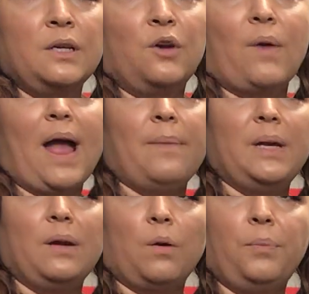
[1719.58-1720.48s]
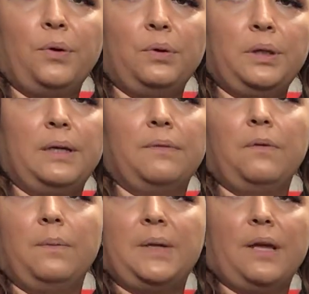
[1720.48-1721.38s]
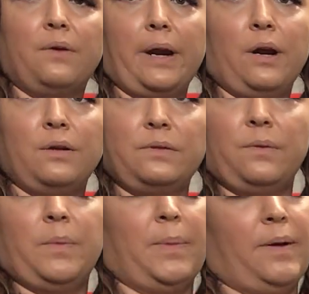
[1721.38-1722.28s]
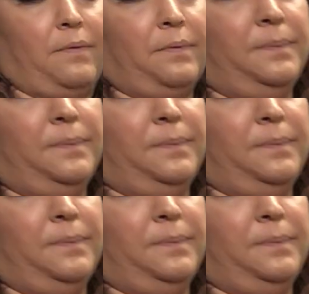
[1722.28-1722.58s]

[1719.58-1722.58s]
grabbing or pulling from the other hairs from above.